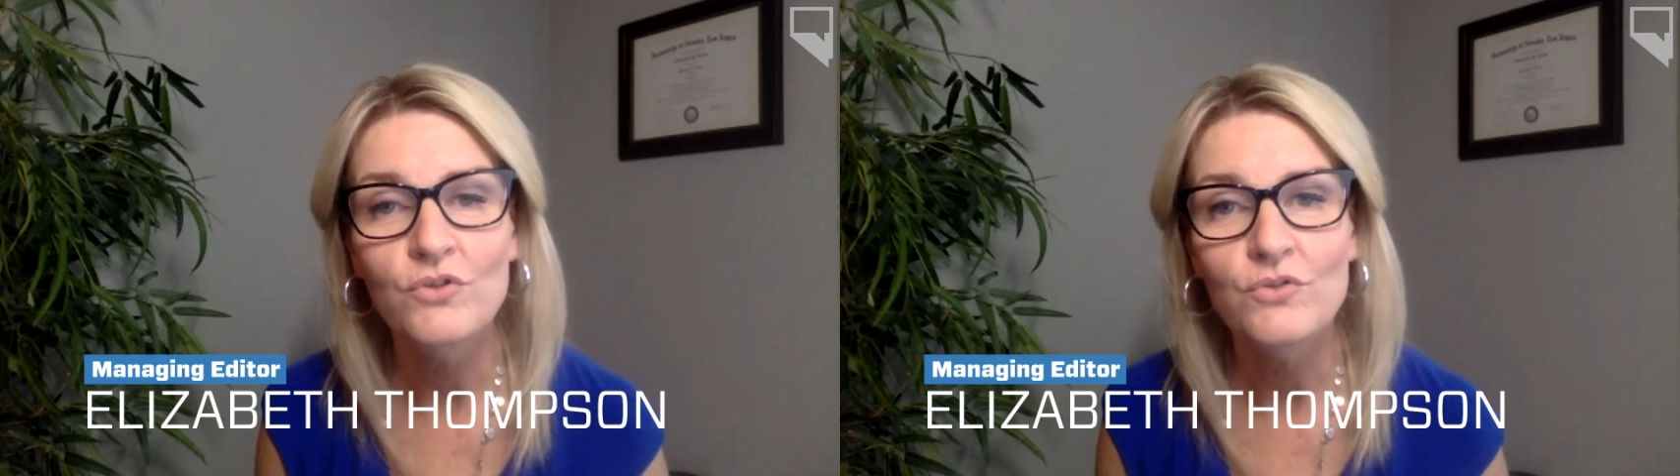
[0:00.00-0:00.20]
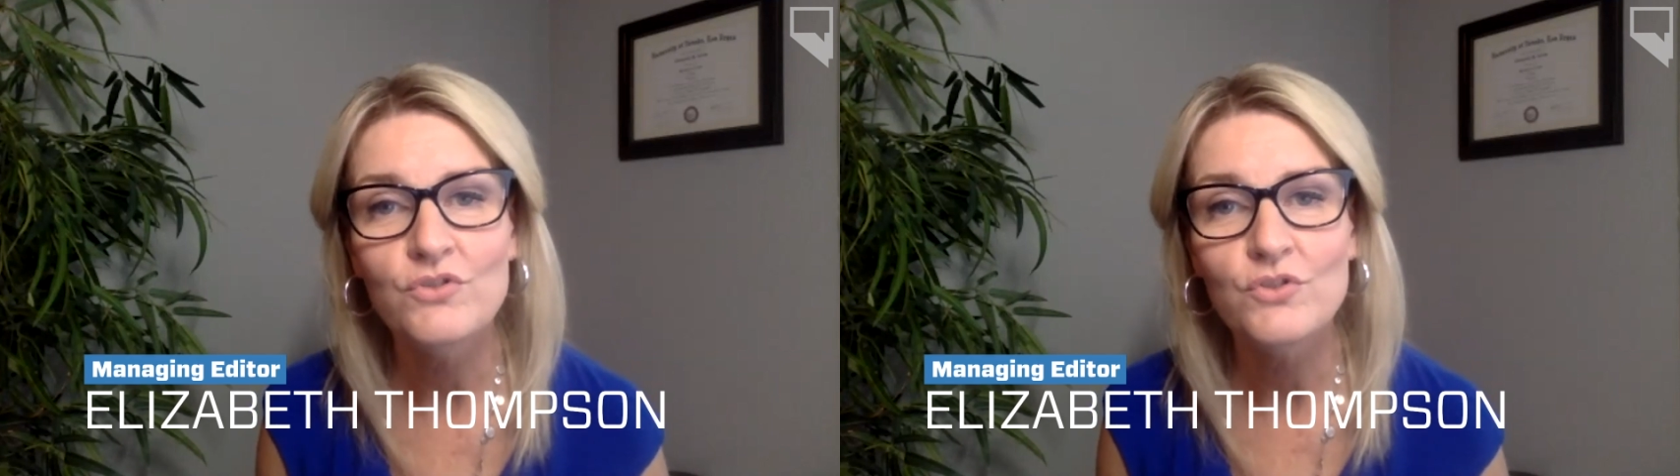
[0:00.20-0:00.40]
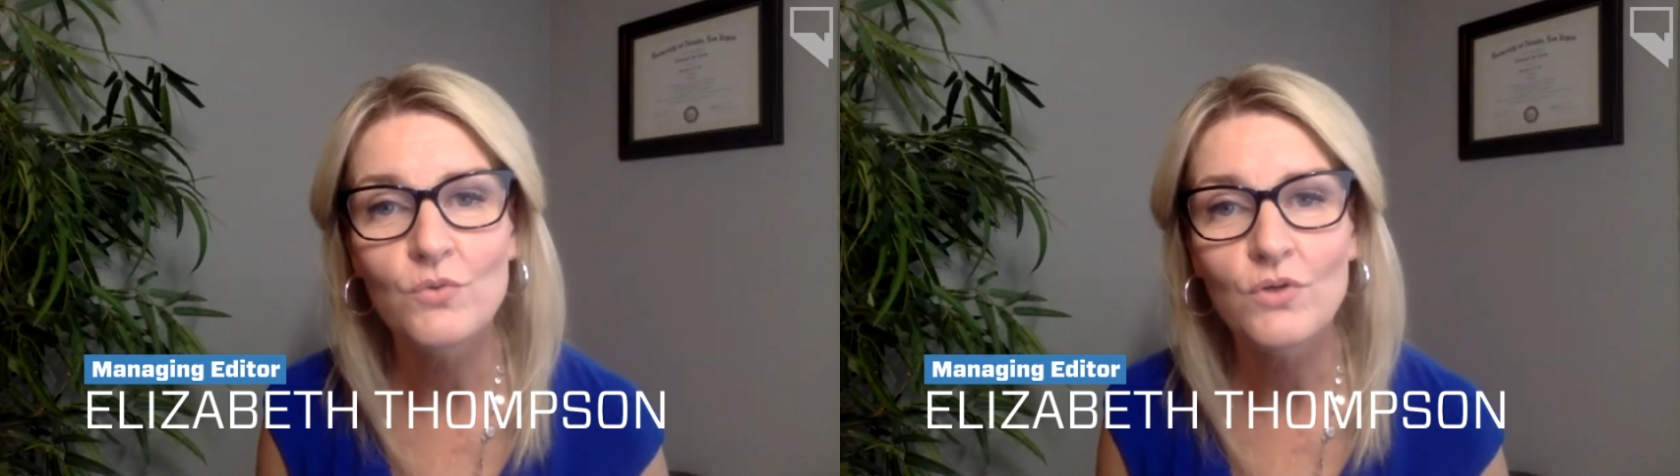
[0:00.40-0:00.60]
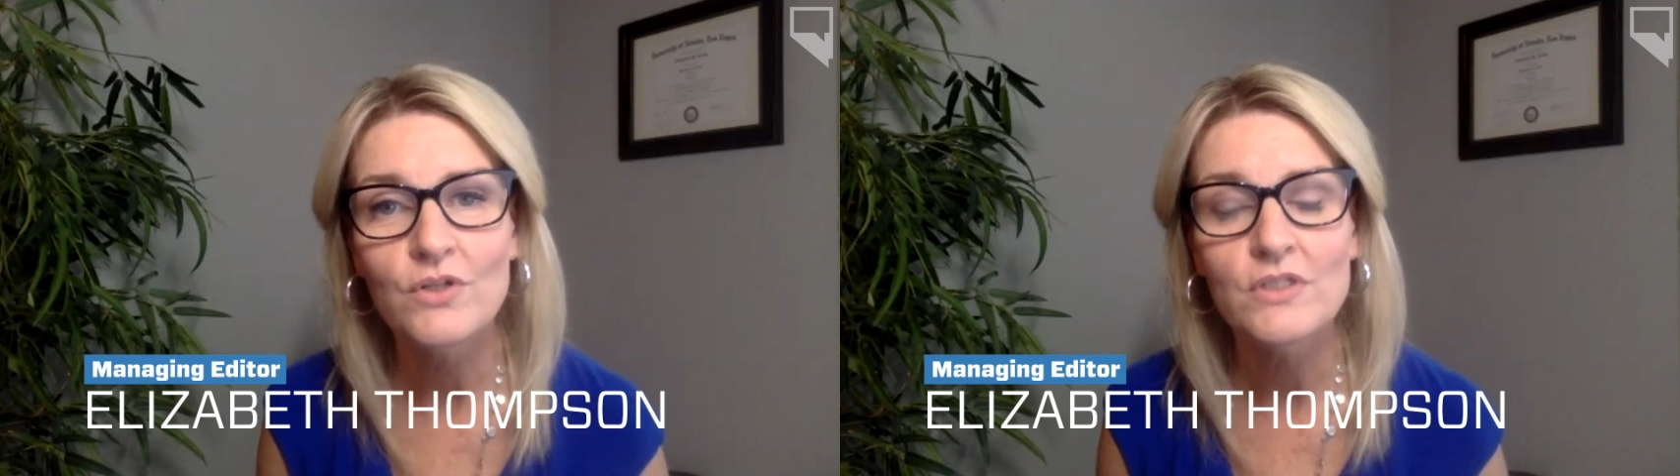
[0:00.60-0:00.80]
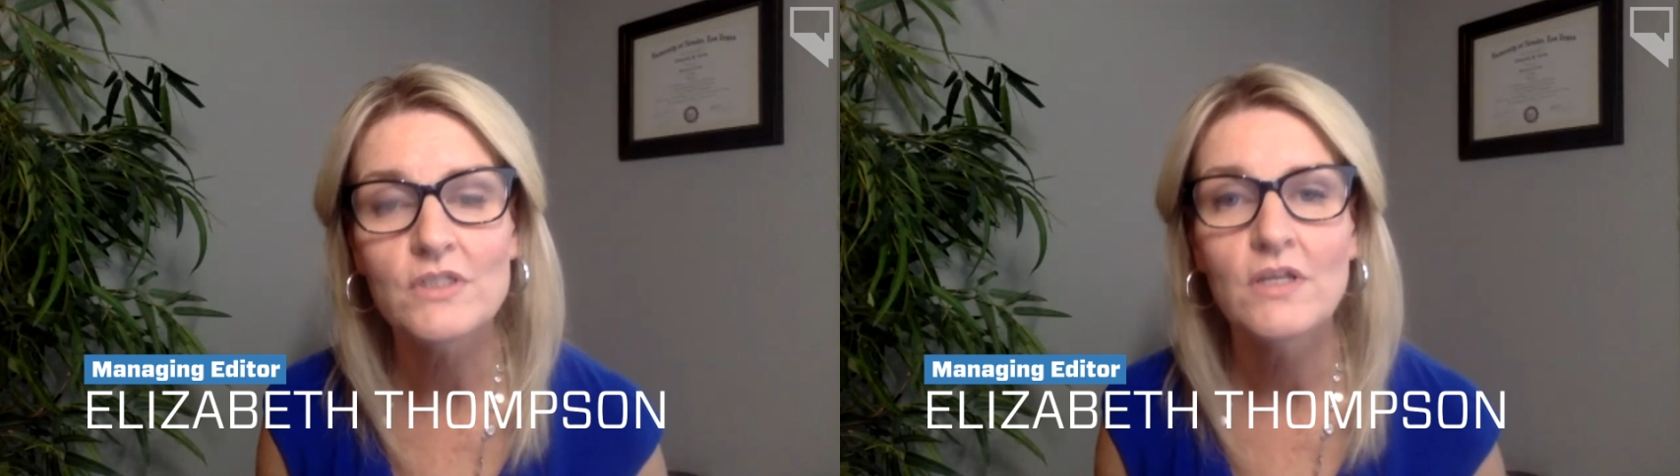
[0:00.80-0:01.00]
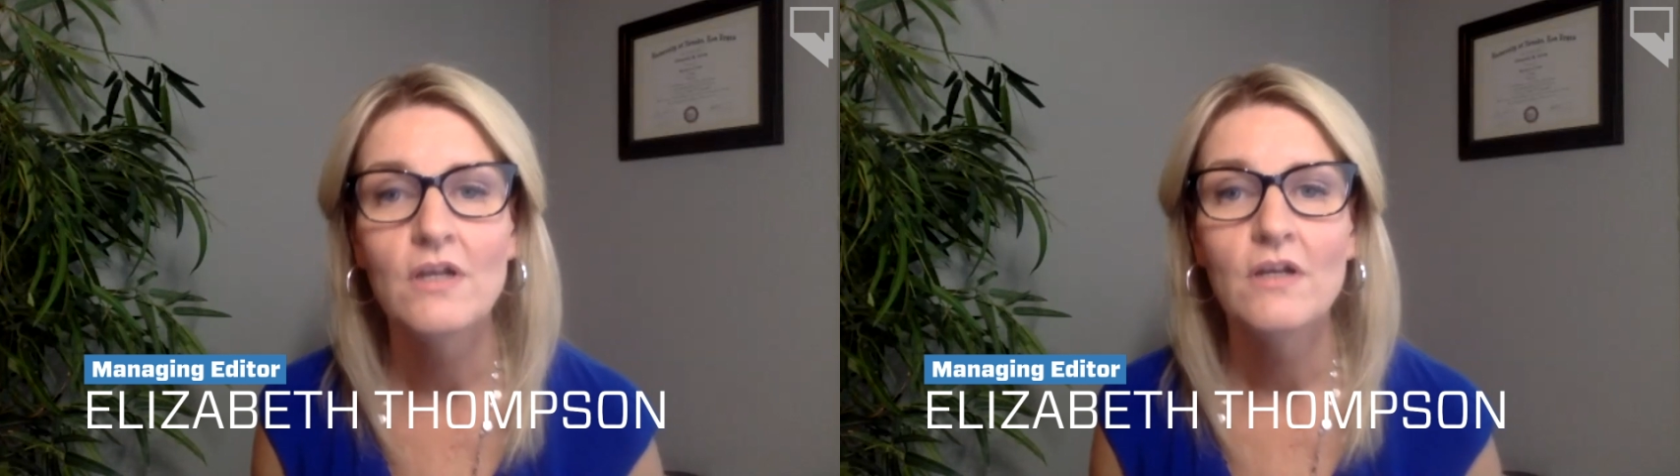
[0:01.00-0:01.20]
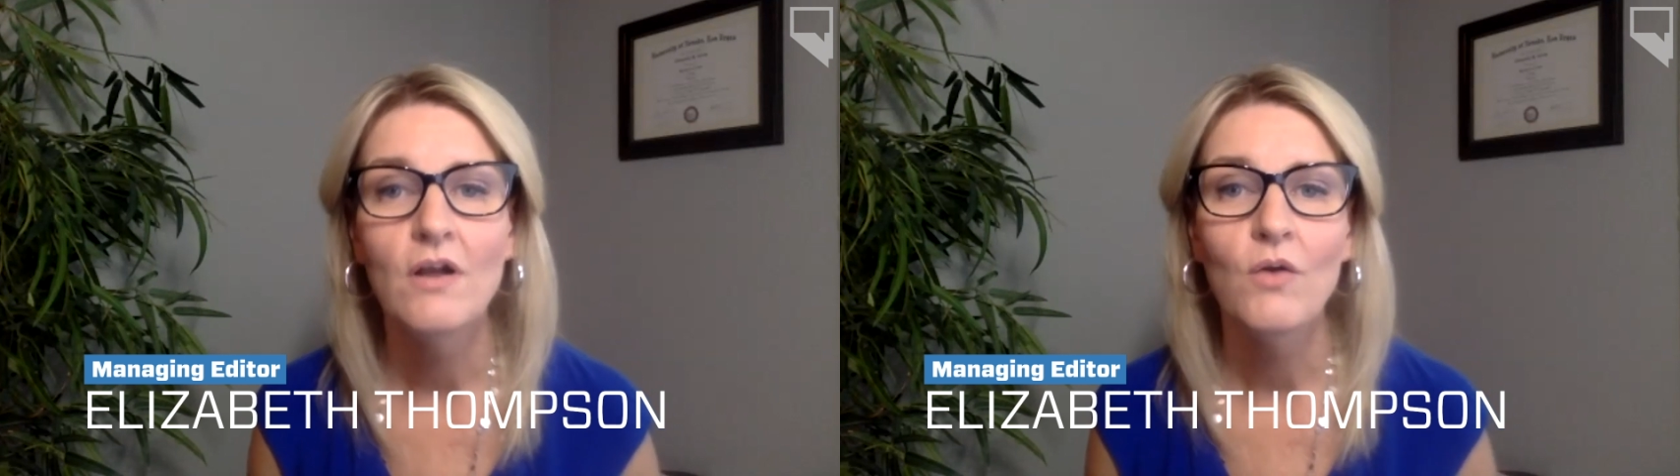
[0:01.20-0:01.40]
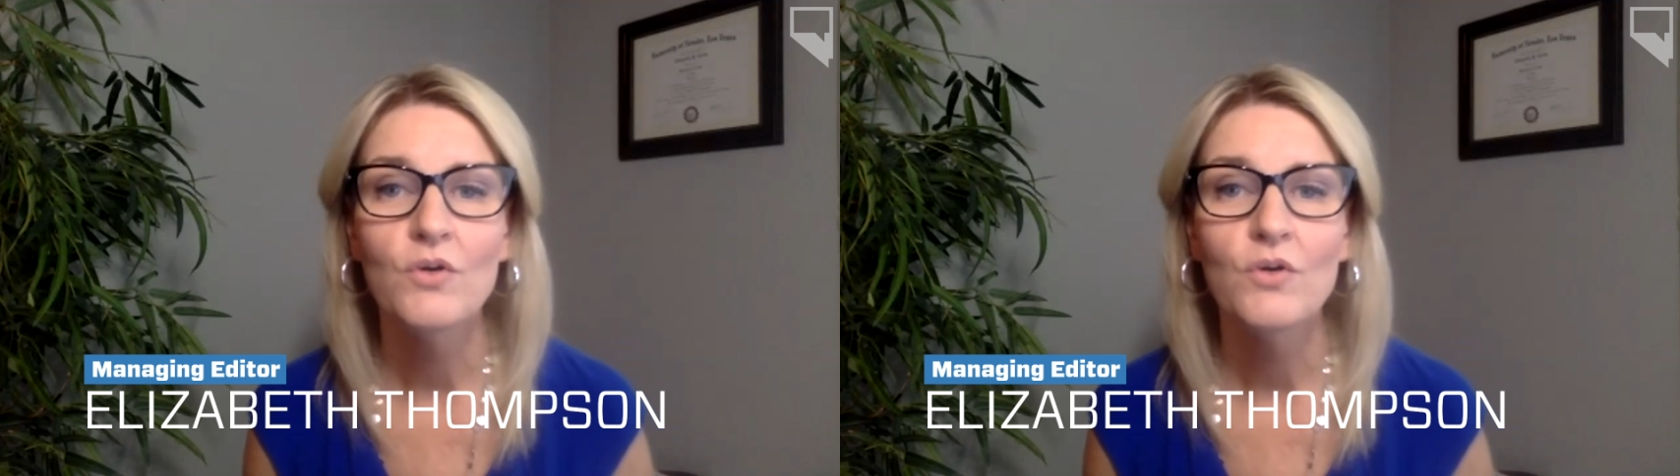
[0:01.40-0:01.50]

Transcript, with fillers: news source uh,